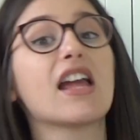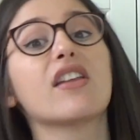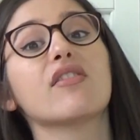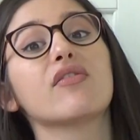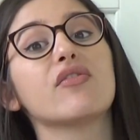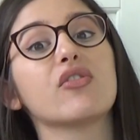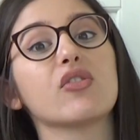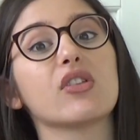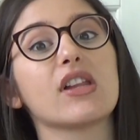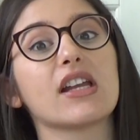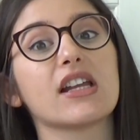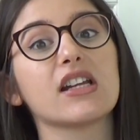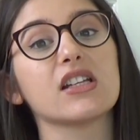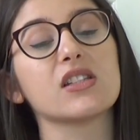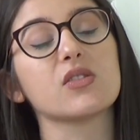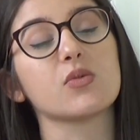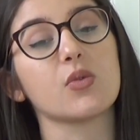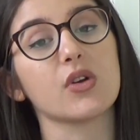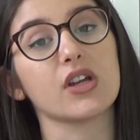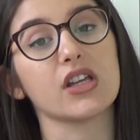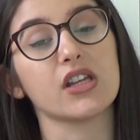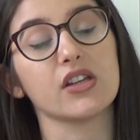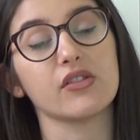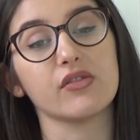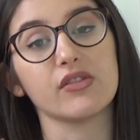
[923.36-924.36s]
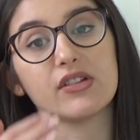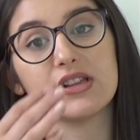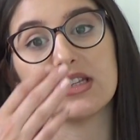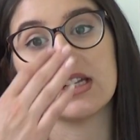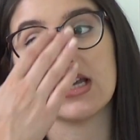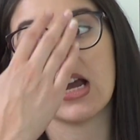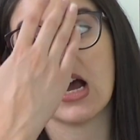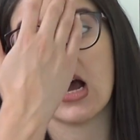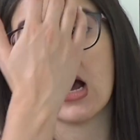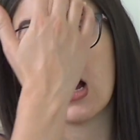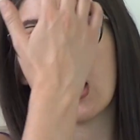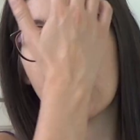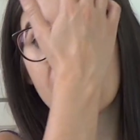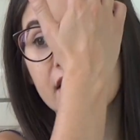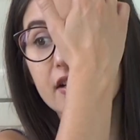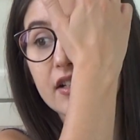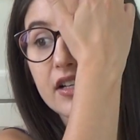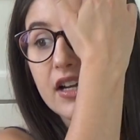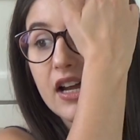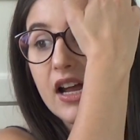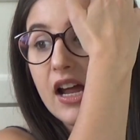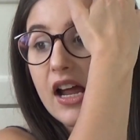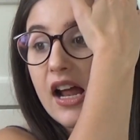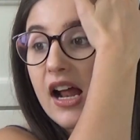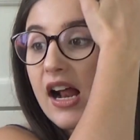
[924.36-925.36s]
feel like it's working really hard,
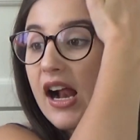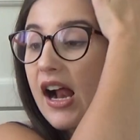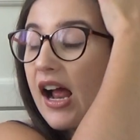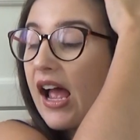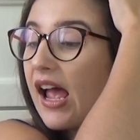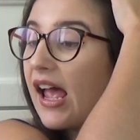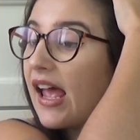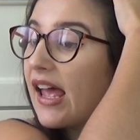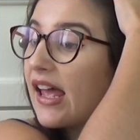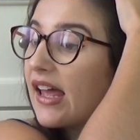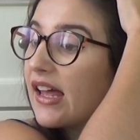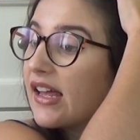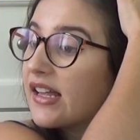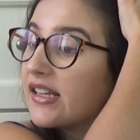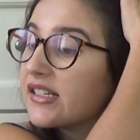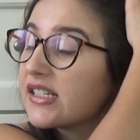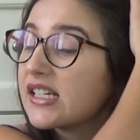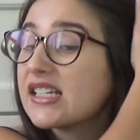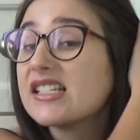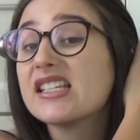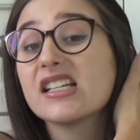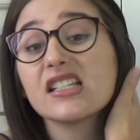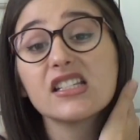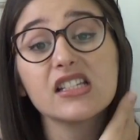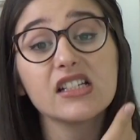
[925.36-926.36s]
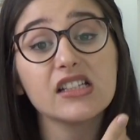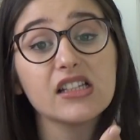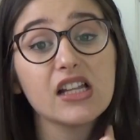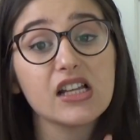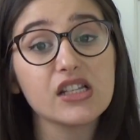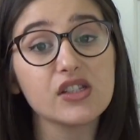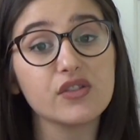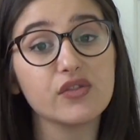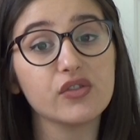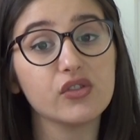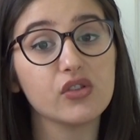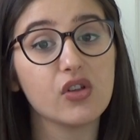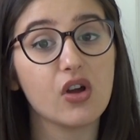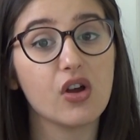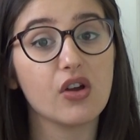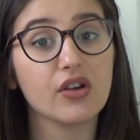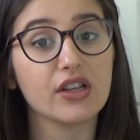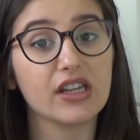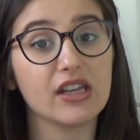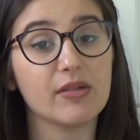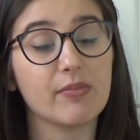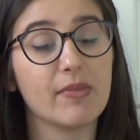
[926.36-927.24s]
and it doesn't last for long.